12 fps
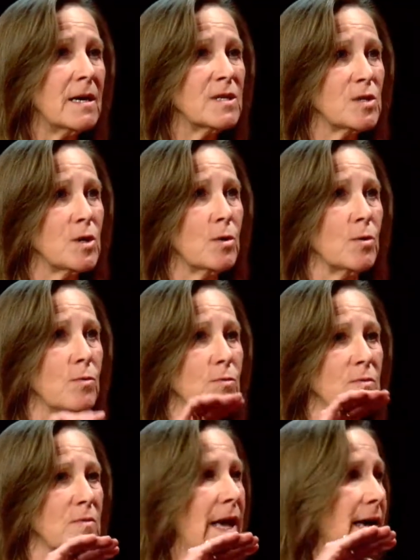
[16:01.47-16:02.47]
So
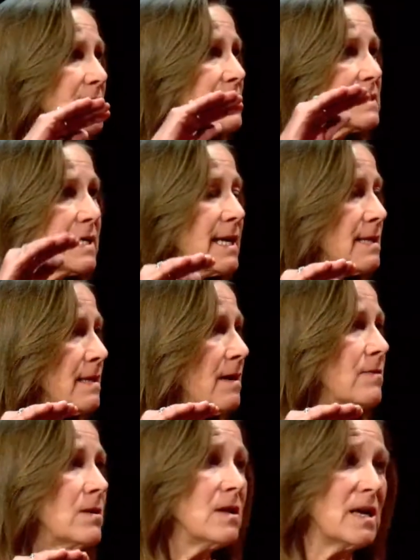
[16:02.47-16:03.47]
at a state
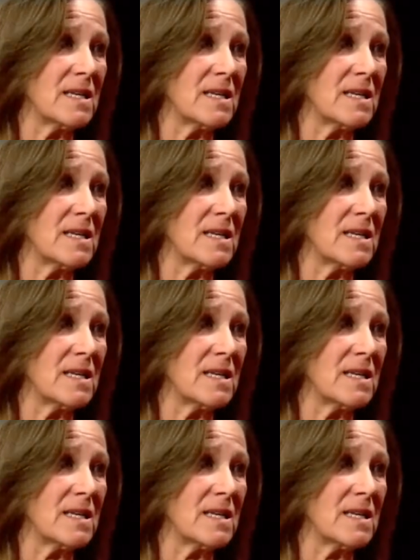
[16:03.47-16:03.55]
level,